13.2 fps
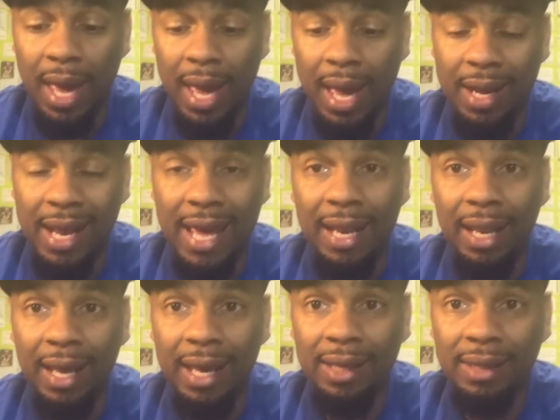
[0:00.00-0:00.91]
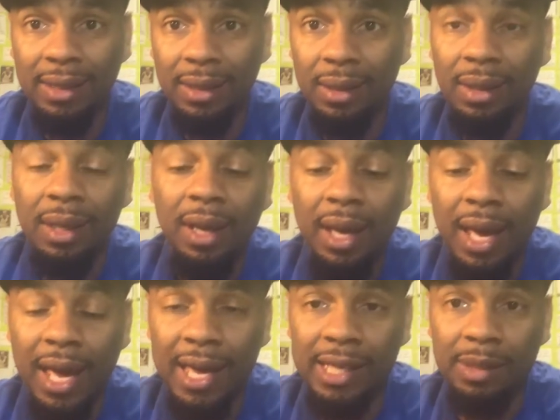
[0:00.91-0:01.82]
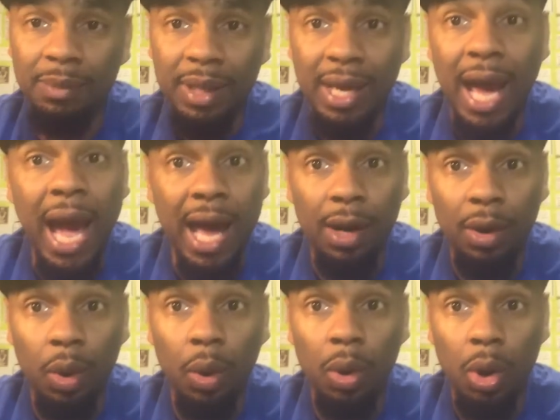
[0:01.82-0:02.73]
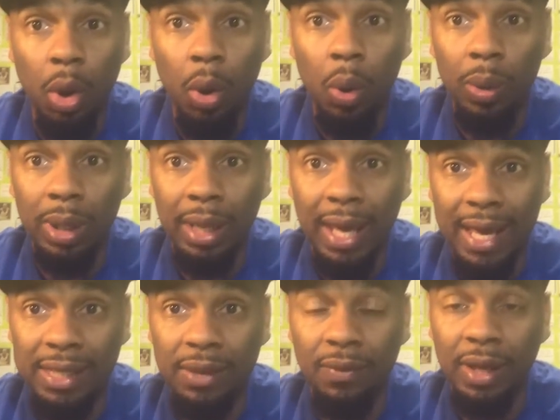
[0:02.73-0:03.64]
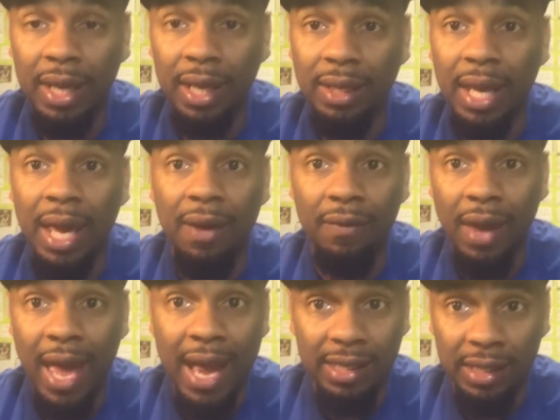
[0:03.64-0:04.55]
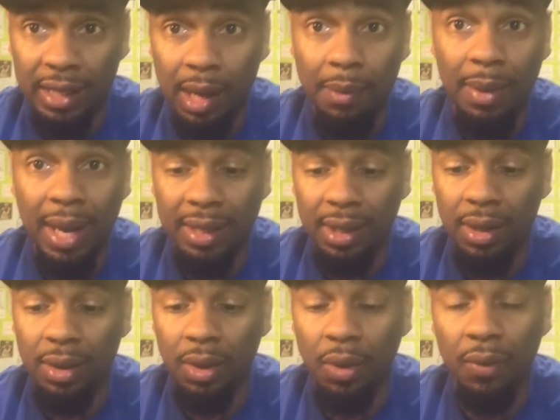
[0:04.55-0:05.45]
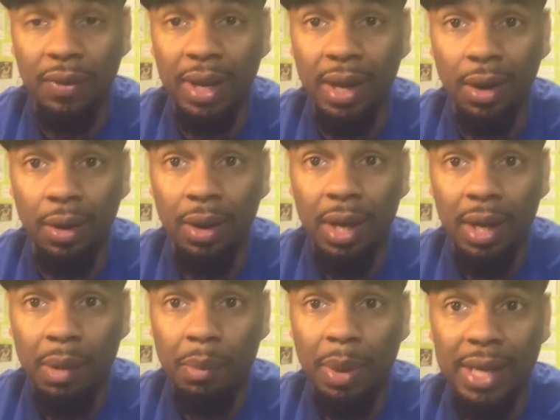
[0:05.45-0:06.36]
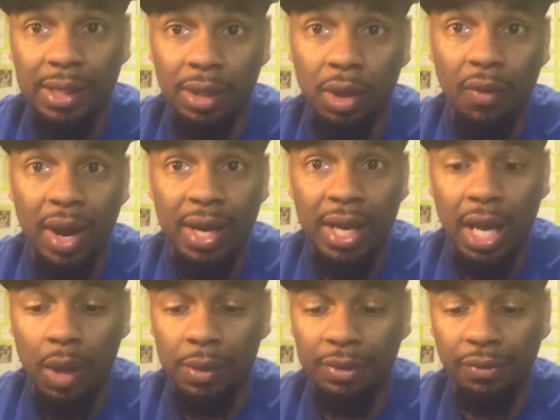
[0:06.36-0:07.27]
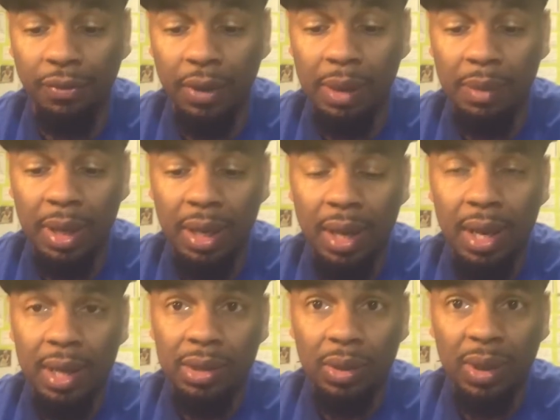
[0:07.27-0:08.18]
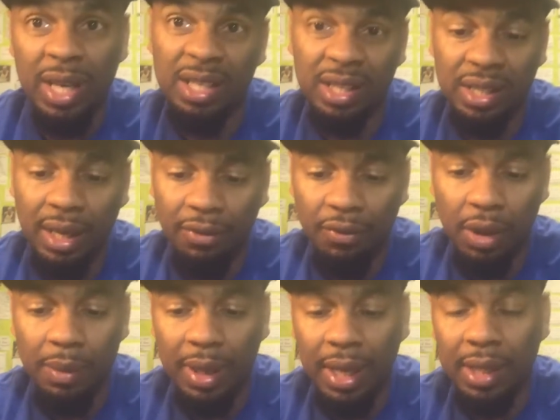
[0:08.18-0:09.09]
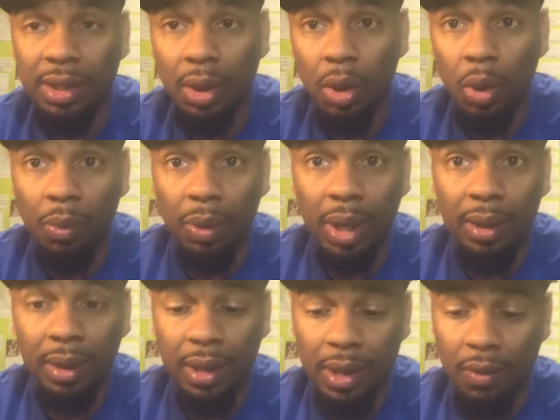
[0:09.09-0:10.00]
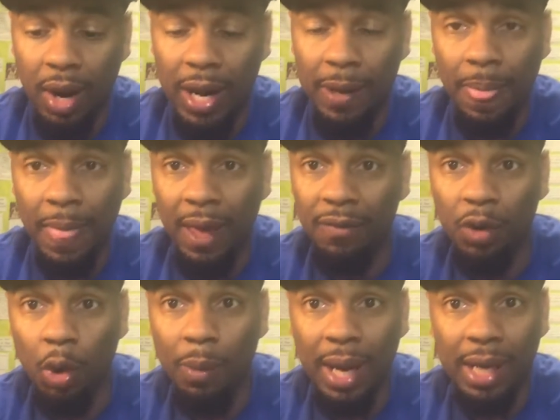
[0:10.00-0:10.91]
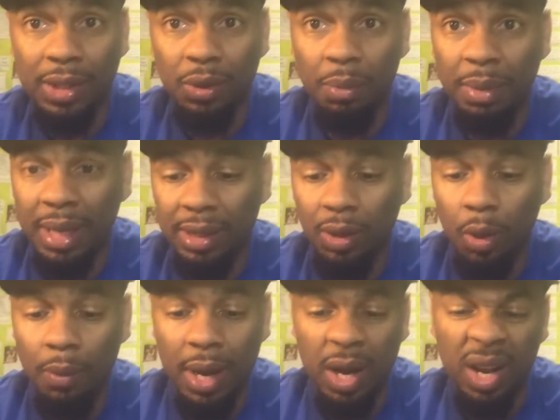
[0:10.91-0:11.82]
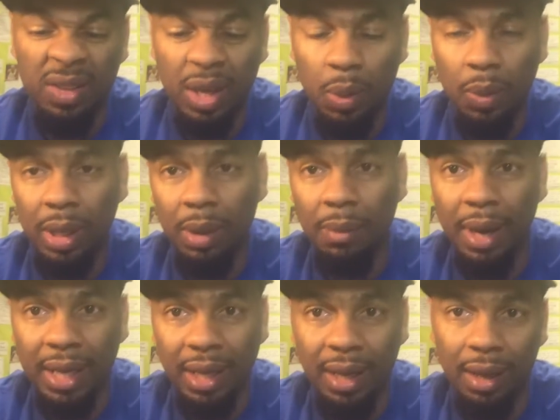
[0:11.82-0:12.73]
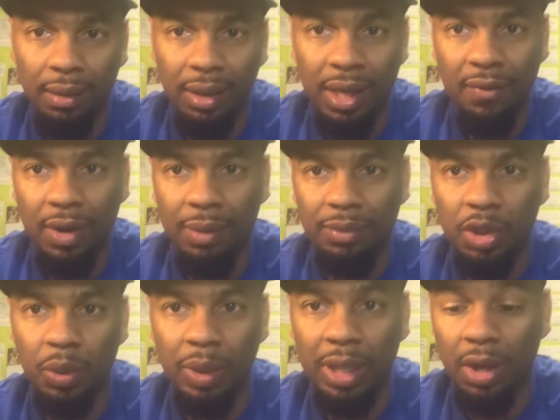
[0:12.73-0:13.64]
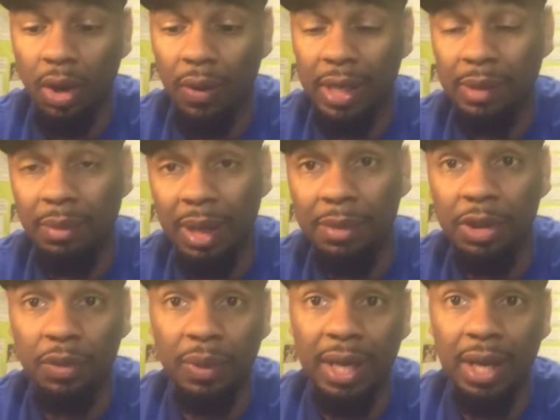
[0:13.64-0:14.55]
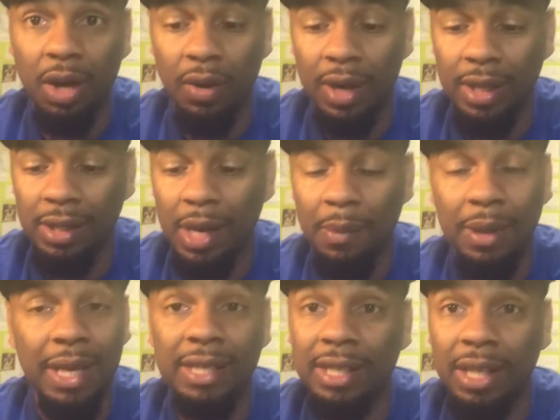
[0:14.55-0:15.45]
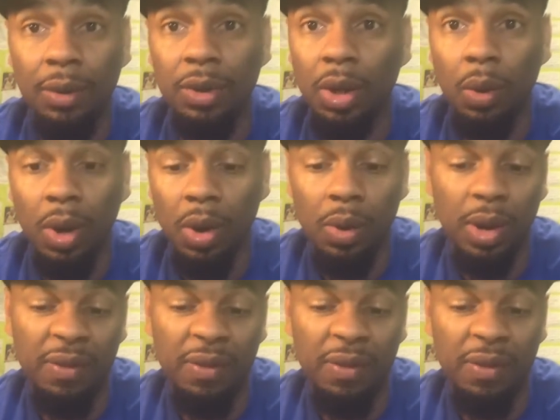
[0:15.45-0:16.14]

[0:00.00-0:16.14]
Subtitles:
And Atlanta has been hot or cold as of late. They have actually come back down to earth. Their best hitter right now is Freeman. So let's just say Freeman gets a home run, right? If nobody's on base, don't matter. I think Wheeler might give up two ERAs, maybe three ERAs. But that still don't hurt.